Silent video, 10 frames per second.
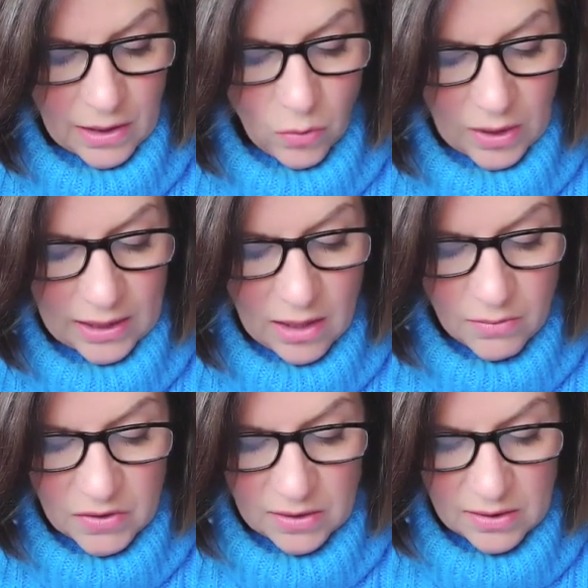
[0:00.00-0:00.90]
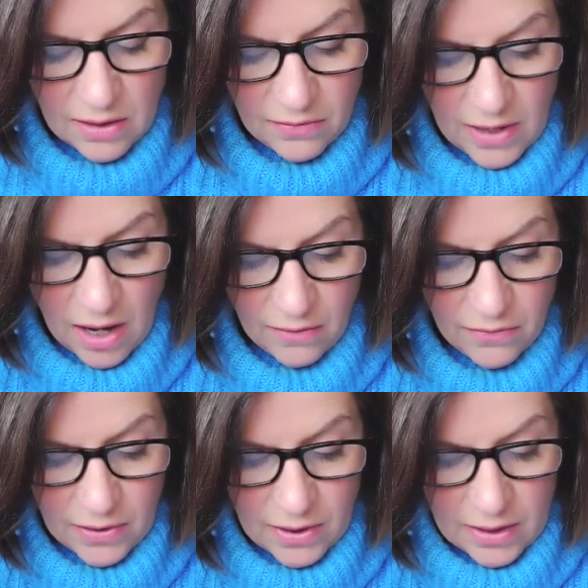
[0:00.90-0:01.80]
When it comes to self-love,
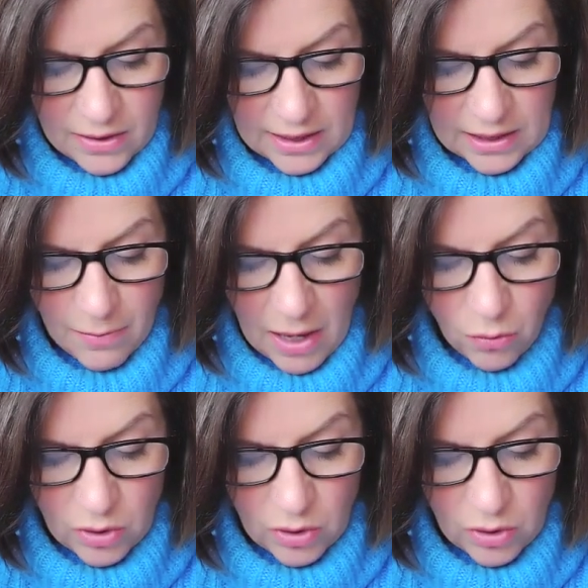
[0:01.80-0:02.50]
think about